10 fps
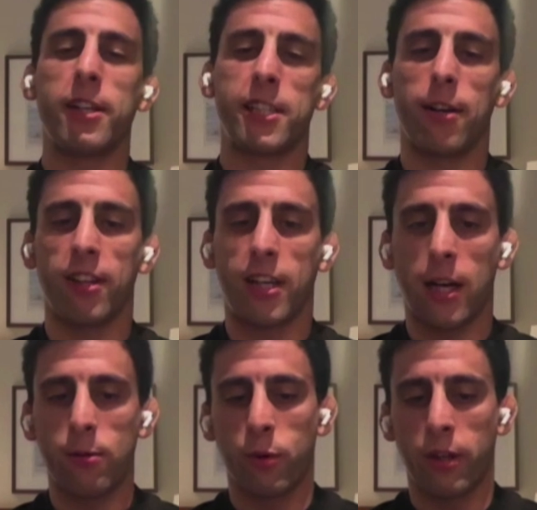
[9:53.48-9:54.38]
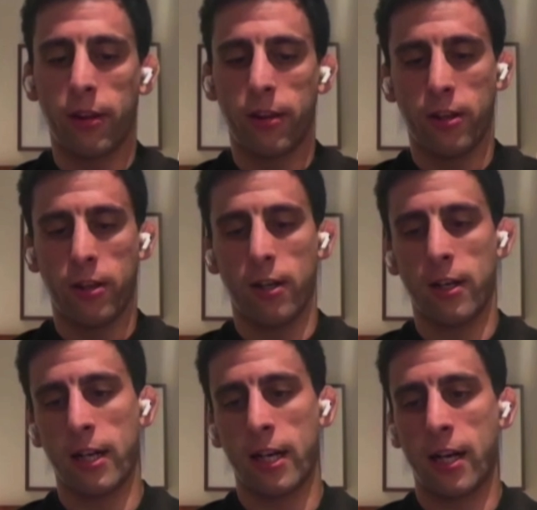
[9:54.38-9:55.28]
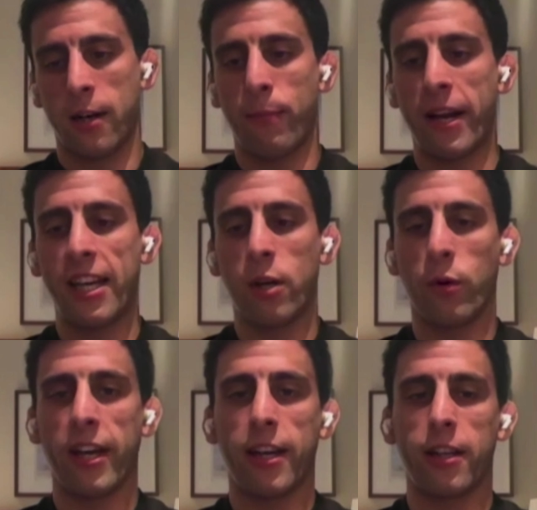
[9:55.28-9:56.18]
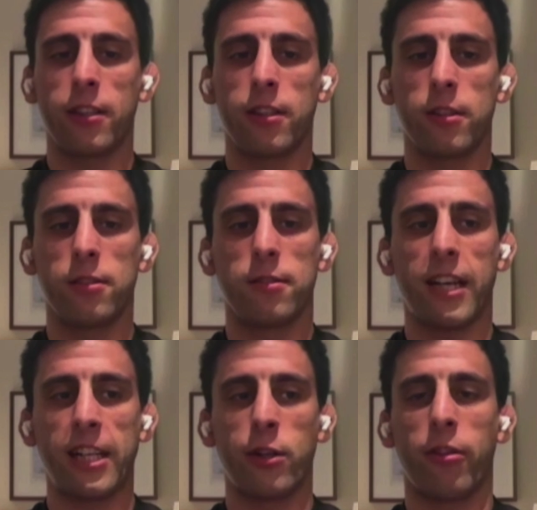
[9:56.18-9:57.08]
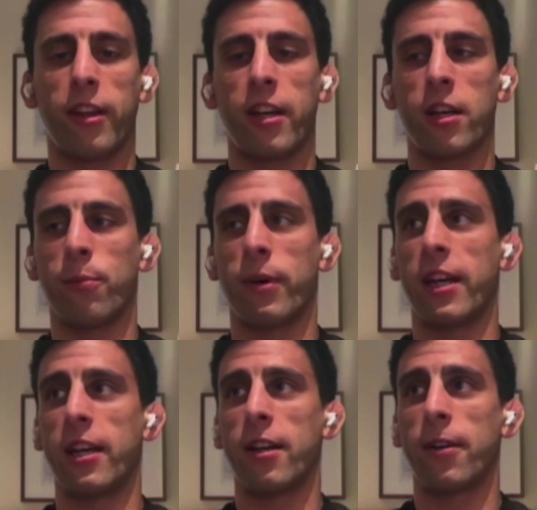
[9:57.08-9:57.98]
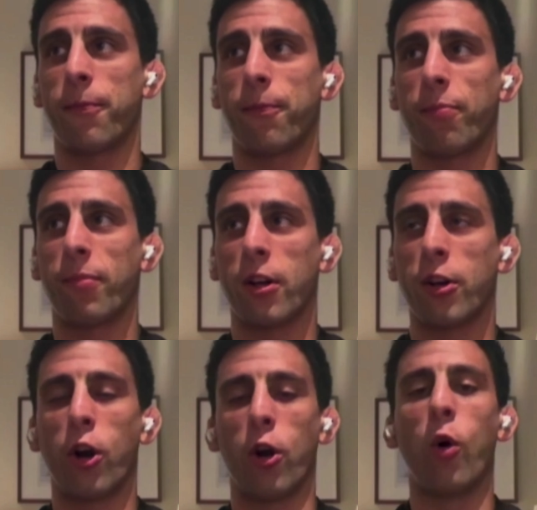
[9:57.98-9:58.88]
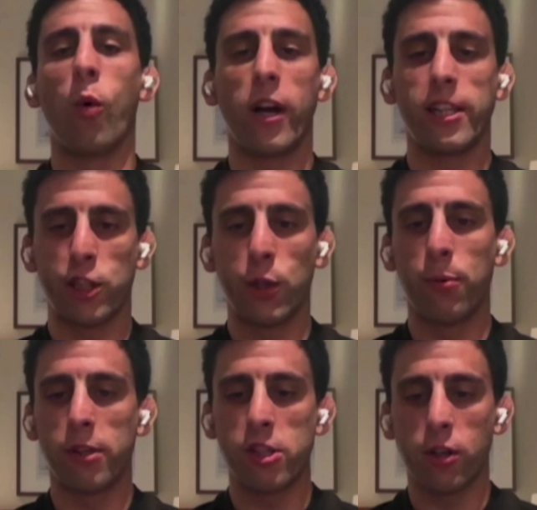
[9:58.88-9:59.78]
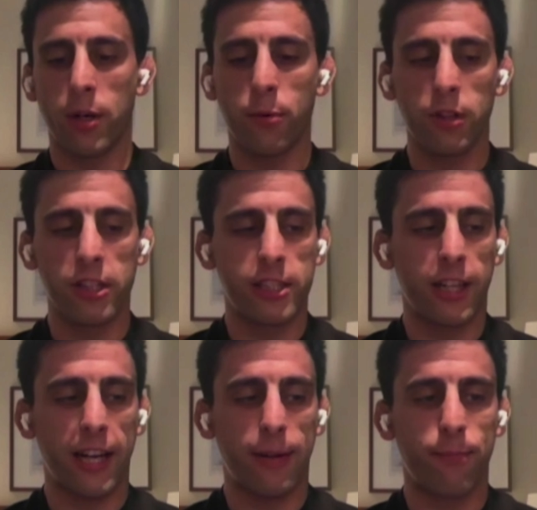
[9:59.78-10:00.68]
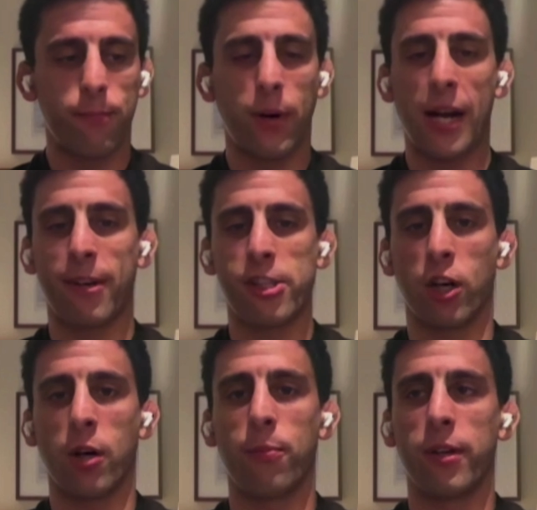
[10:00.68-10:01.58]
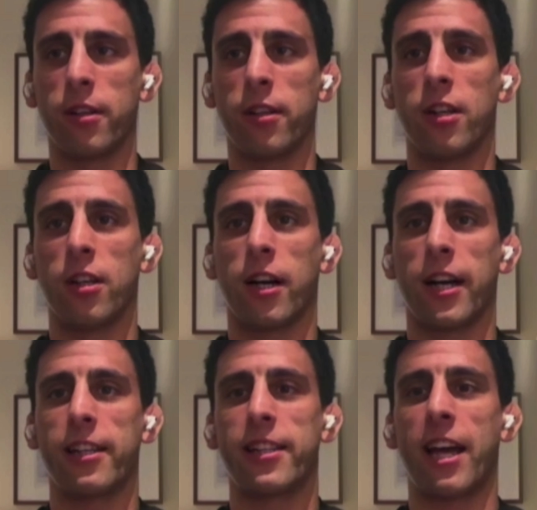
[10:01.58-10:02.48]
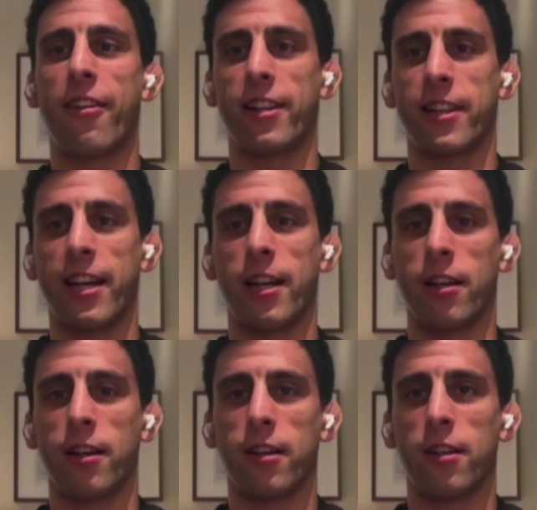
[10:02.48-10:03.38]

some of the stuff that comes with media week and that sort of thing can be not always super enjoyable, it's like part of my job, and I understand that it's there